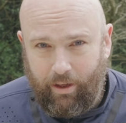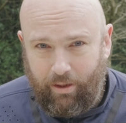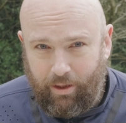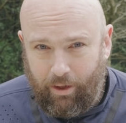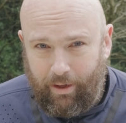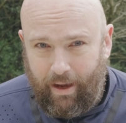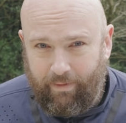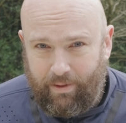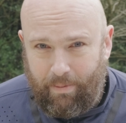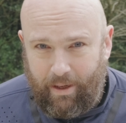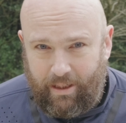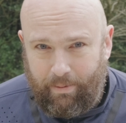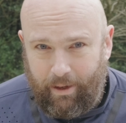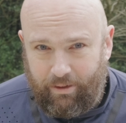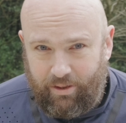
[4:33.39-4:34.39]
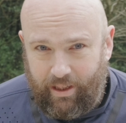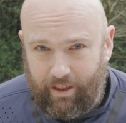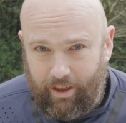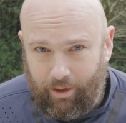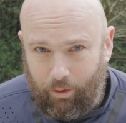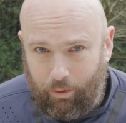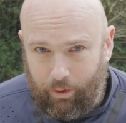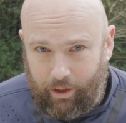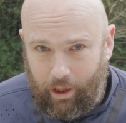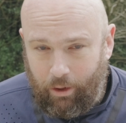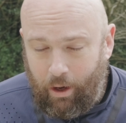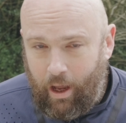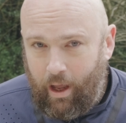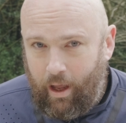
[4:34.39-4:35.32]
You don't have to mess about syncing audio